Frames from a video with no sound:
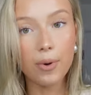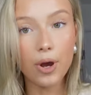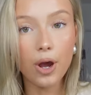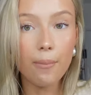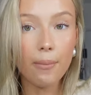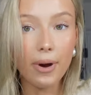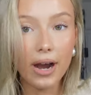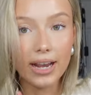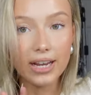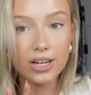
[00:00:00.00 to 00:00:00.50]
put
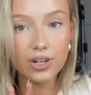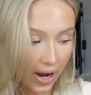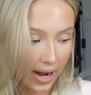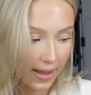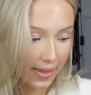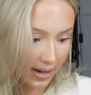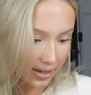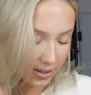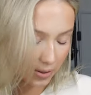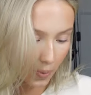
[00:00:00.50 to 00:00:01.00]
my tray
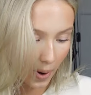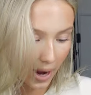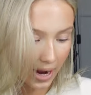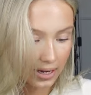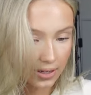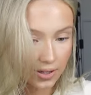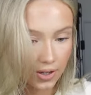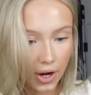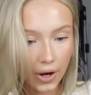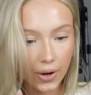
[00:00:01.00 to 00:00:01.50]
things away.
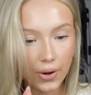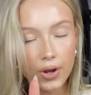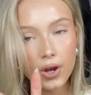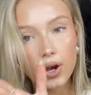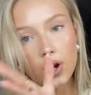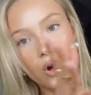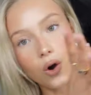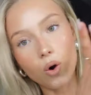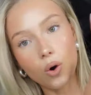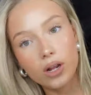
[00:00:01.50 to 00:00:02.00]
So
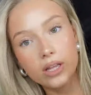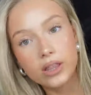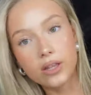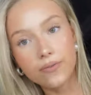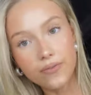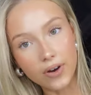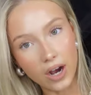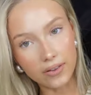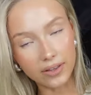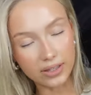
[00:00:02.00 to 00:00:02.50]
on like the
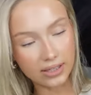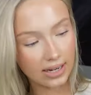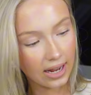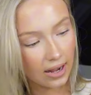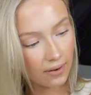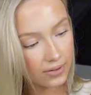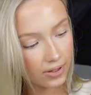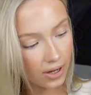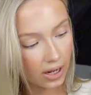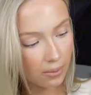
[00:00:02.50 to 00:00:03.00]
furthest
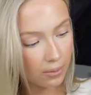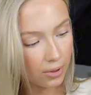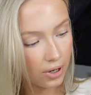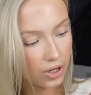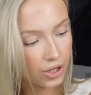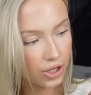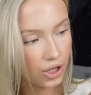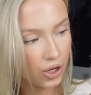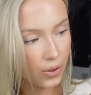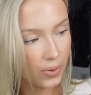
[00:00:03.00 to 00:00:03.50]
left side, I'm
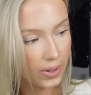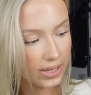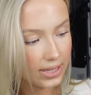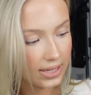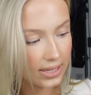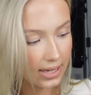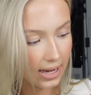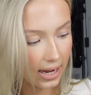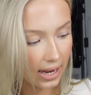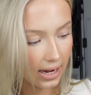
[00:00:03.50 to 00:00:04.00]
gonna do
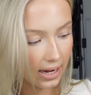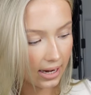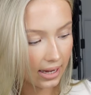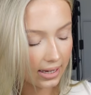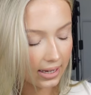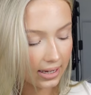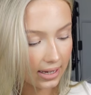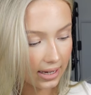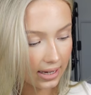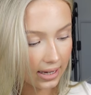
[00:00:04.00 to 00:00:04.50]
skin
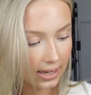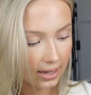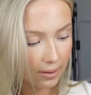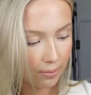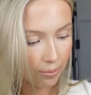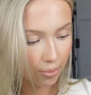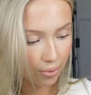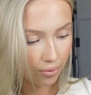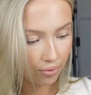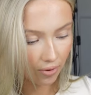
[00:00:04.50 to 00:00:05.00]

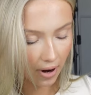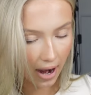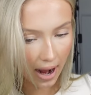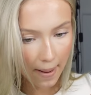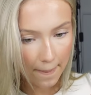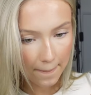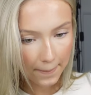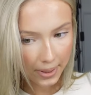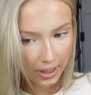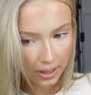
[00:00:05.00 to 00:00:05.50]

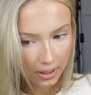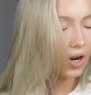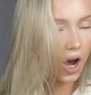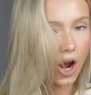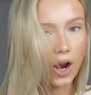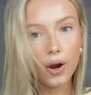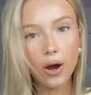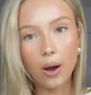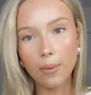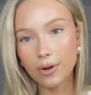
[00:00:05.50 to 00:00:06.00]
prep. No,
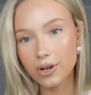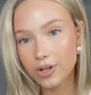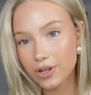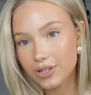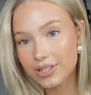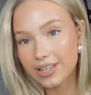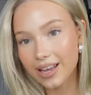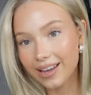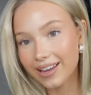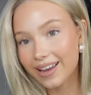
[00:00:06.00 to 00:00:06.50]
I'm gonna do
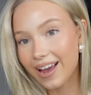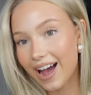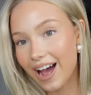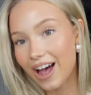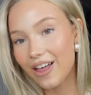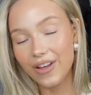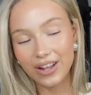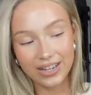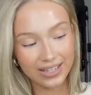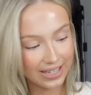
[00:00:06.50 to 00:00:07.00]

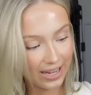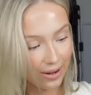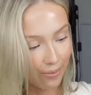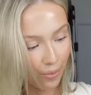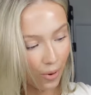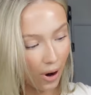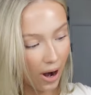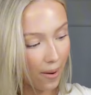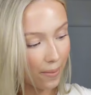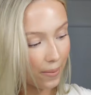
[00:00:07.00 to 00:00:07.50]
skincare, then skin
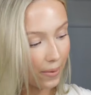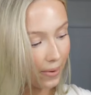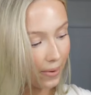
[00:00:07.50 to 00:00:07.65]
prep,